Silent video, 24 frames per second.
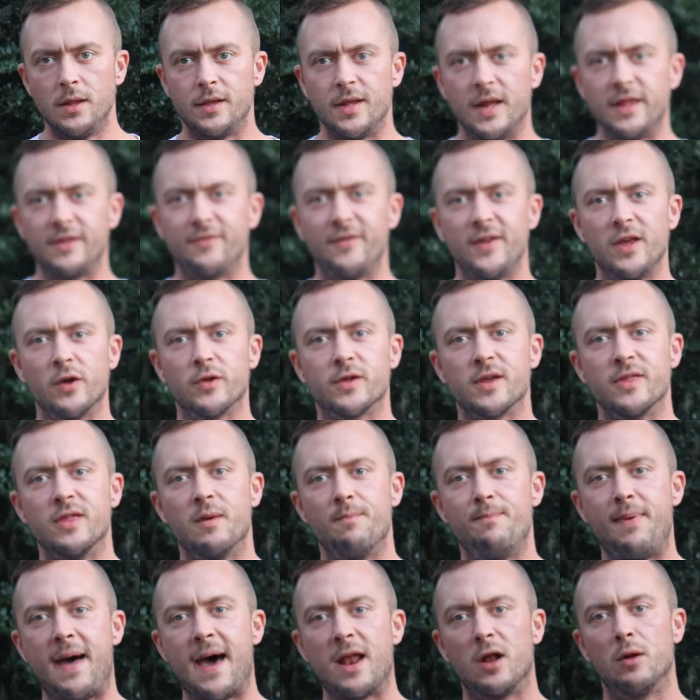Today's video is on the
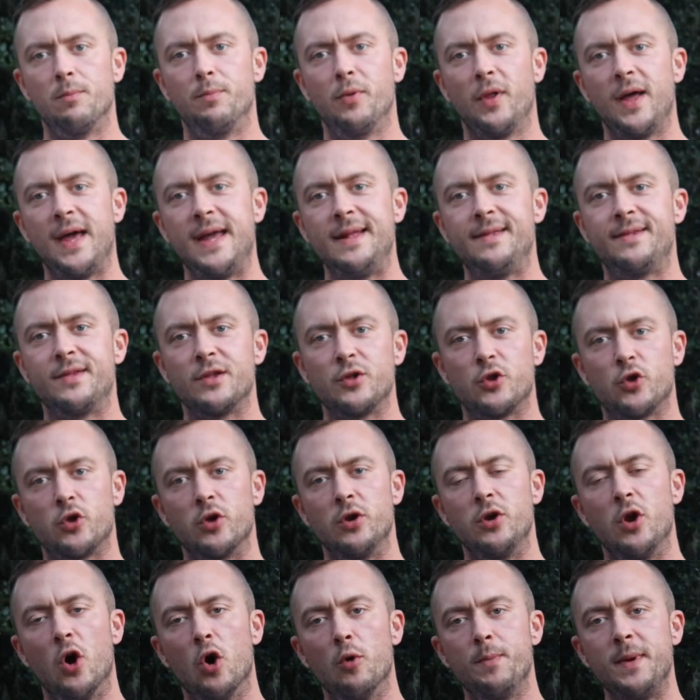BattleBlades
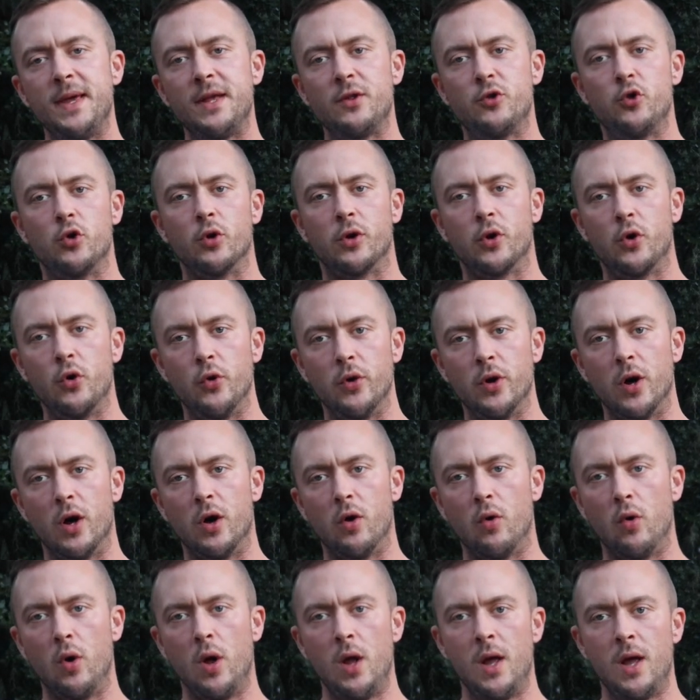Shinobi
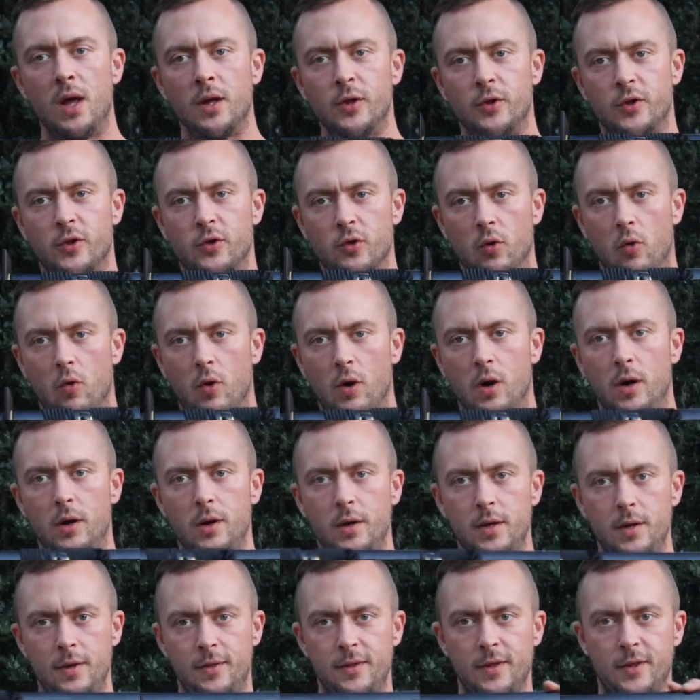Chokuto
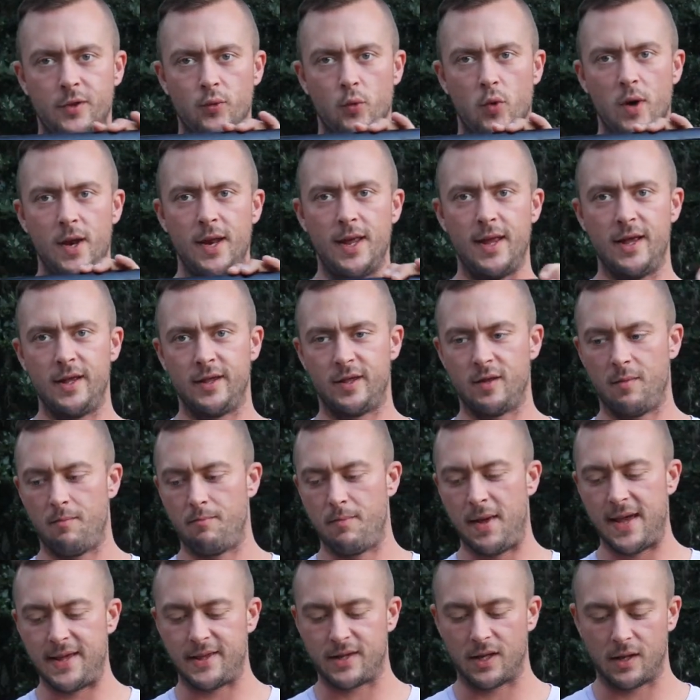sword. This one is
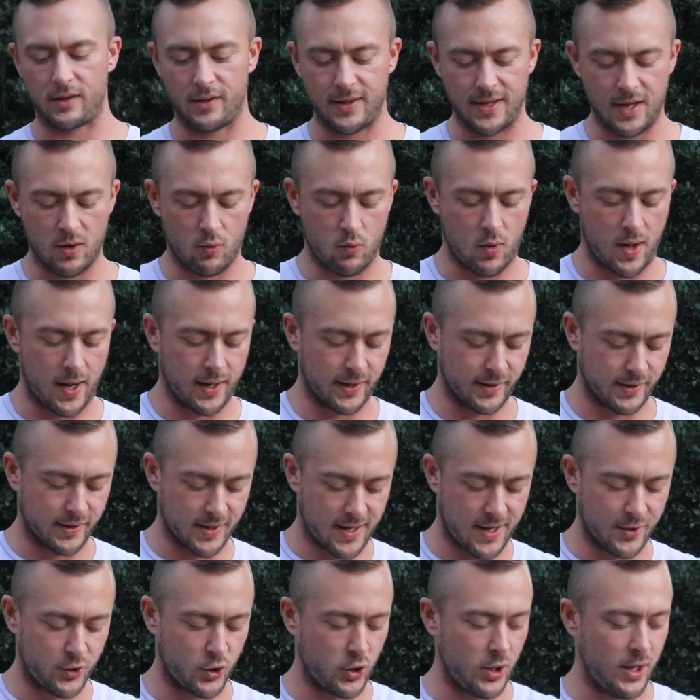basically a
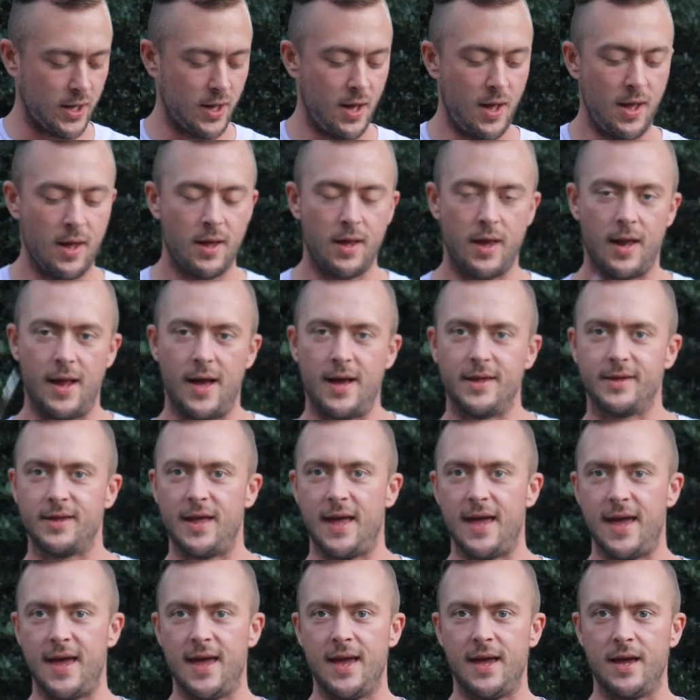wakizashi. It has
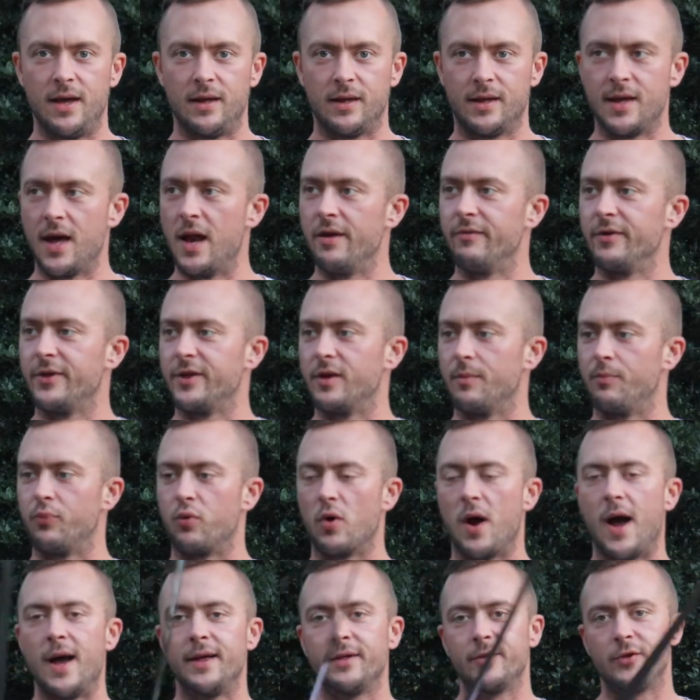a kind of a
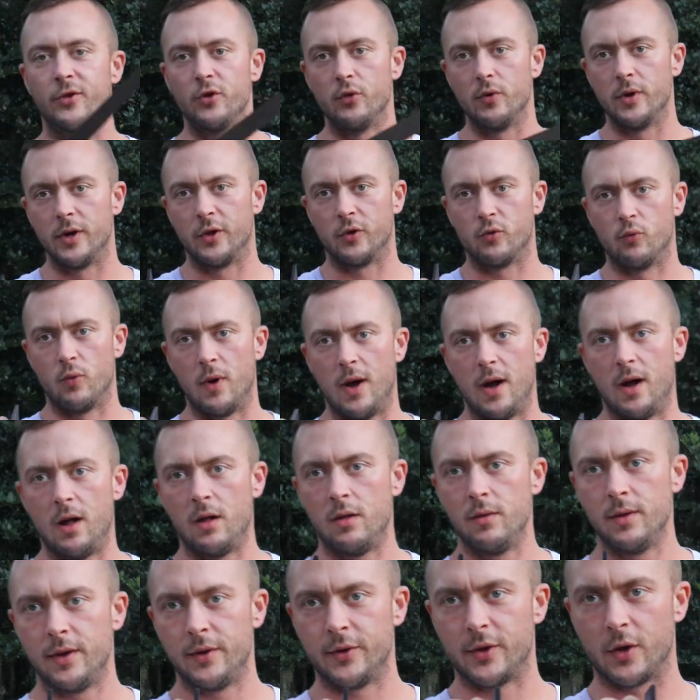surprise to it as
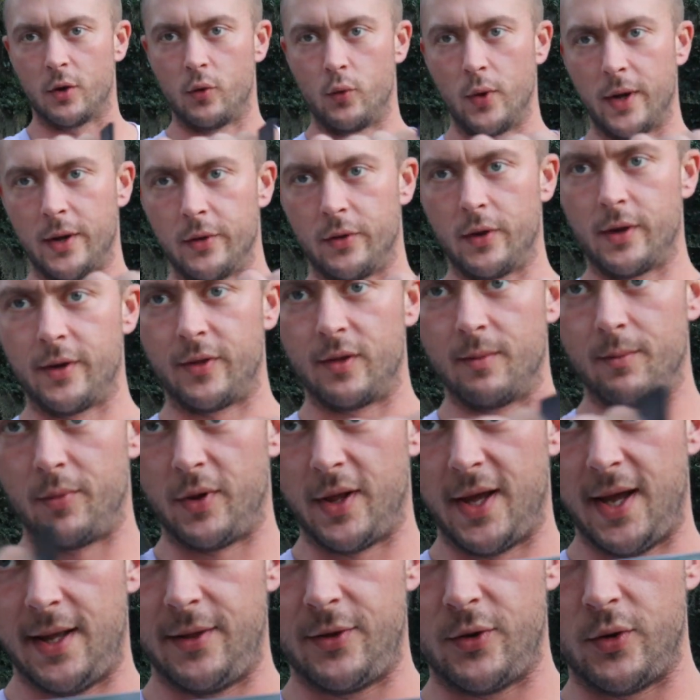well. Here's a quick look at the
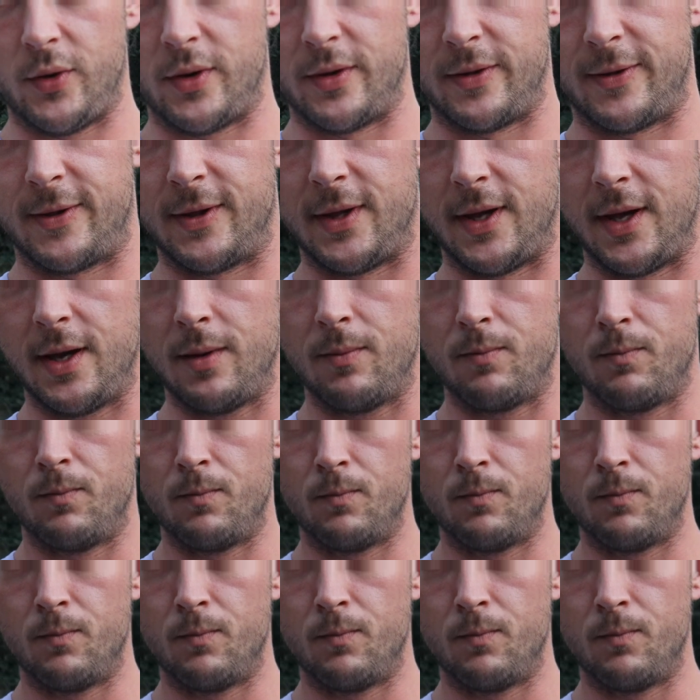blade so you can see it.